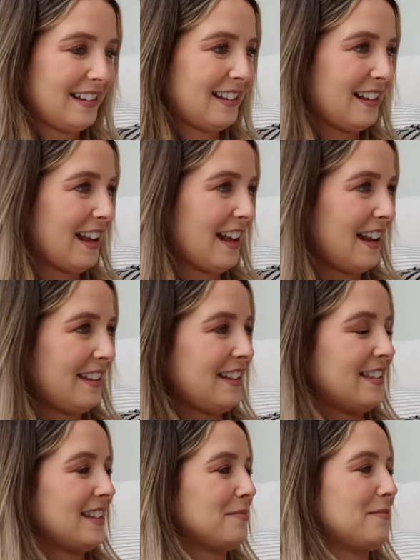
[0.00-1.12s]
Okay, and
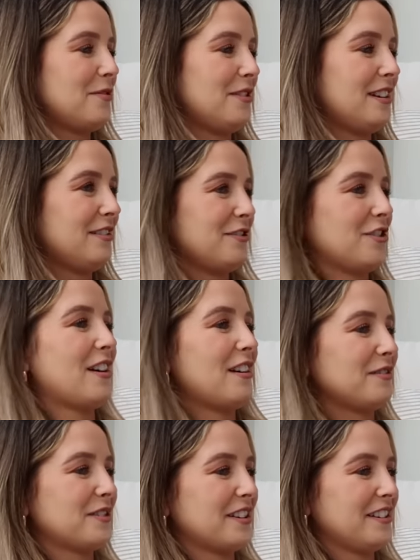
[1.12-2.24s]
then some more little
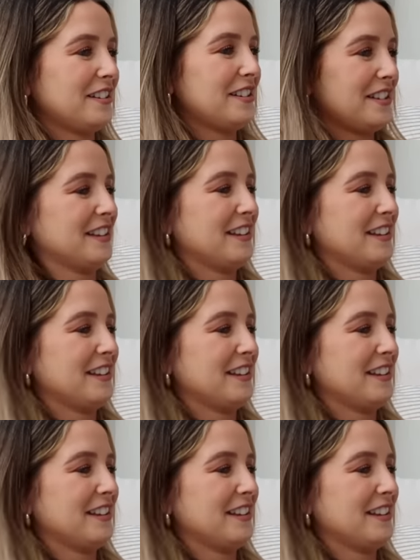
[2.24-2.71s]
trousers.